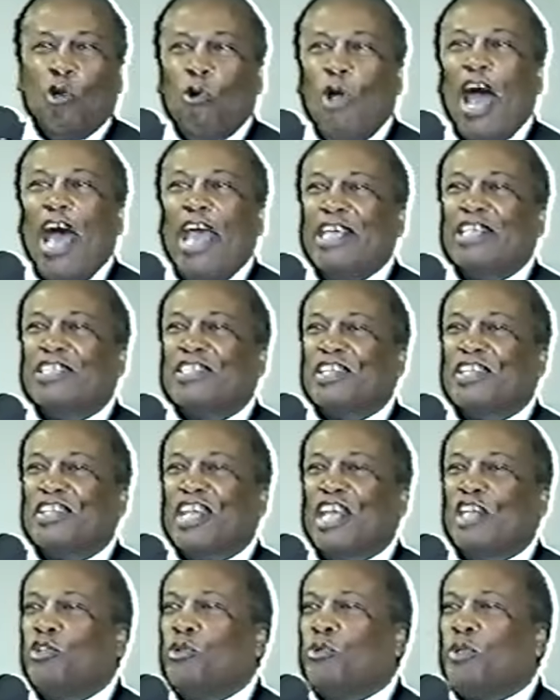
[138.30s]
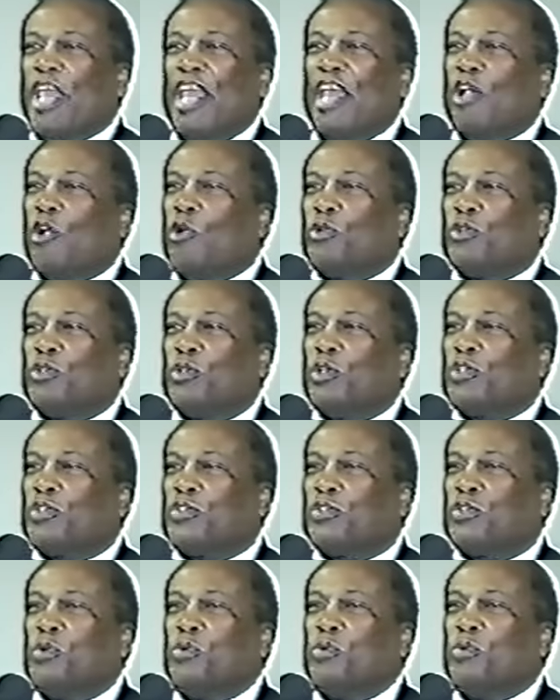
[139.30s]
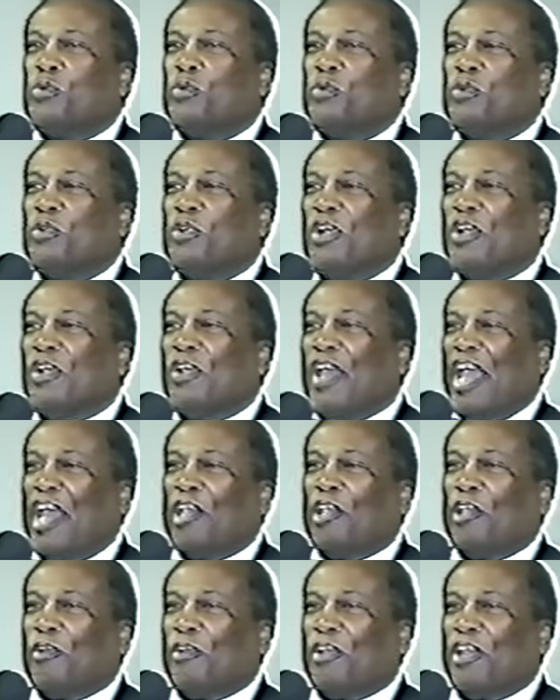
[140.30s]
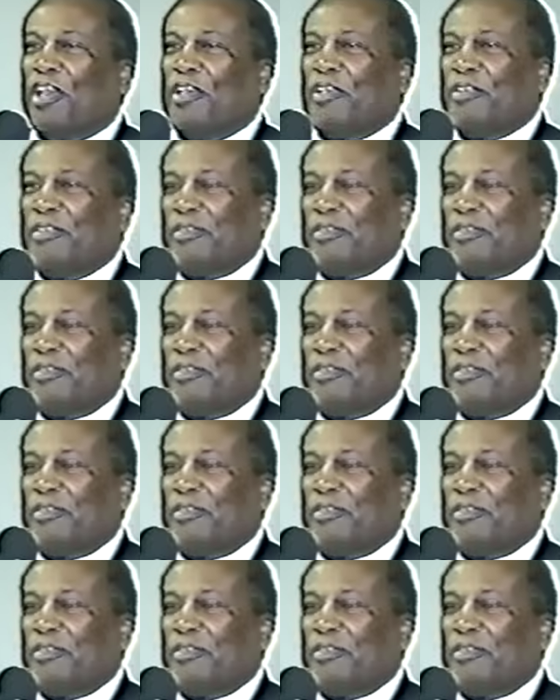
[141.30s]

why is it that you can't go to a school and learn